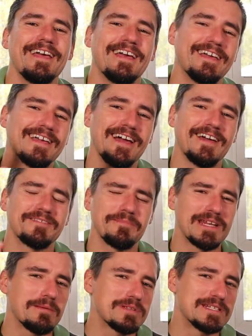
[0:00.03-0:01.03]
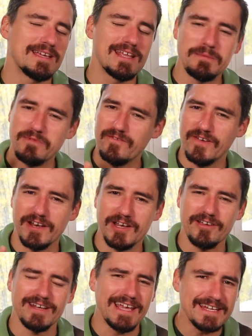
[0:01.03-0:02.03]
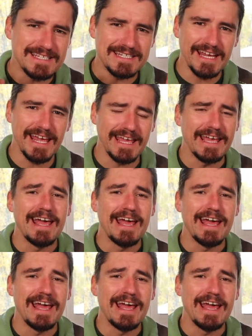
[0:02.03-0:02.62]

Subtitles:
Hey guys, my name is Dan. I'm a veterinarian. And today,